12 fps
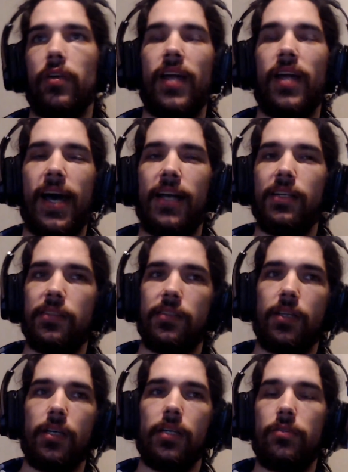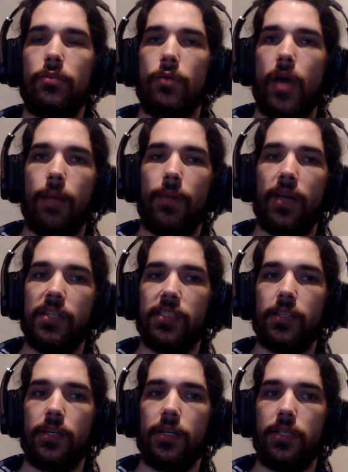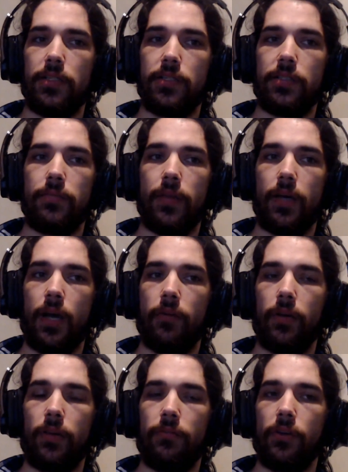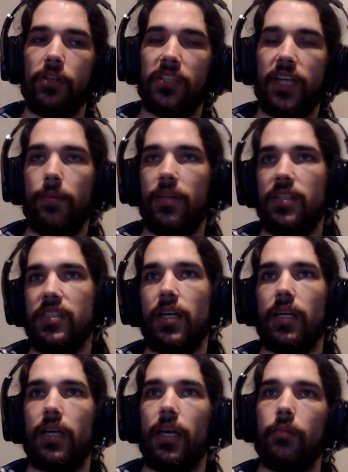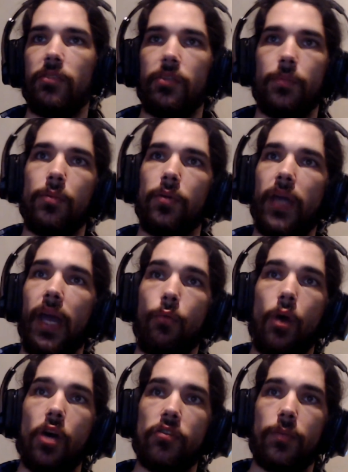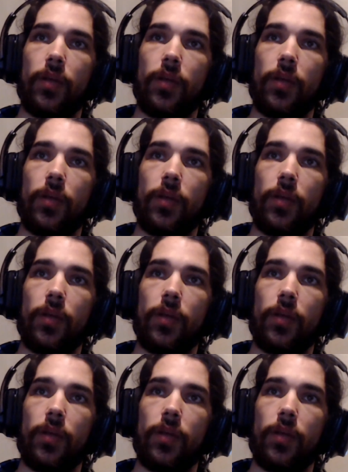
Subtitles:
It has 2 anime series that covering the first game and the second game, so people can watch them.